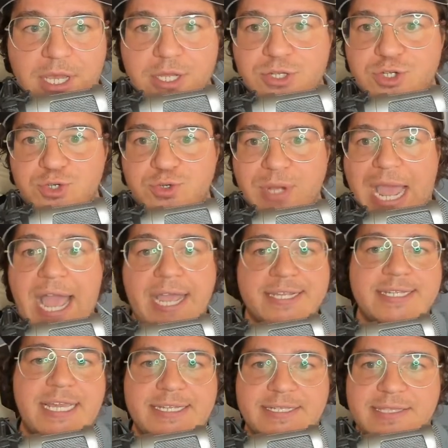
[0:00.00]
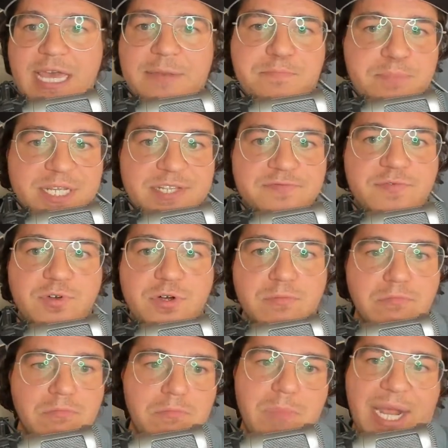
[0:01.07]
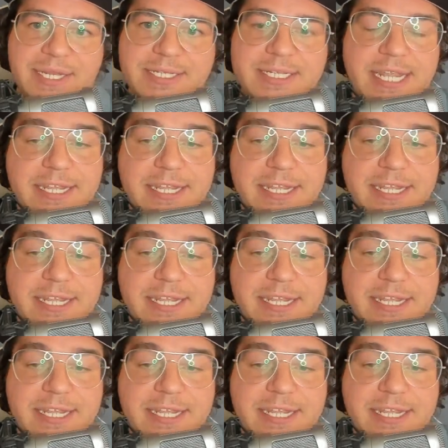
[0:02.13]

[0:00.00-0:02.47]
to access that peaceful mind state.